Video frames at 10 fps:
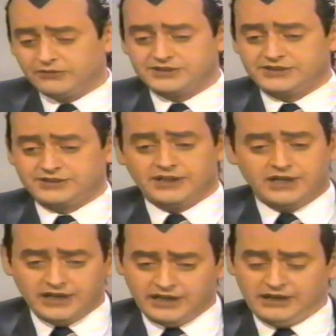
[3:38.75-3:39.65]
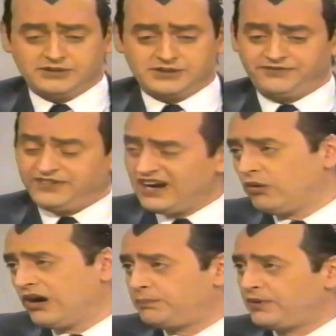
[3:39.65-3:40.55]
It was a
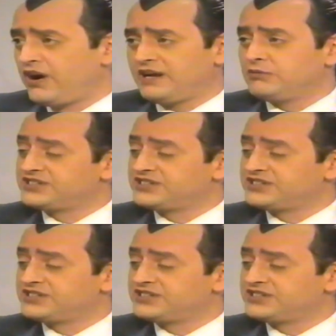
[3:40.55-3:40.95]
farewell party.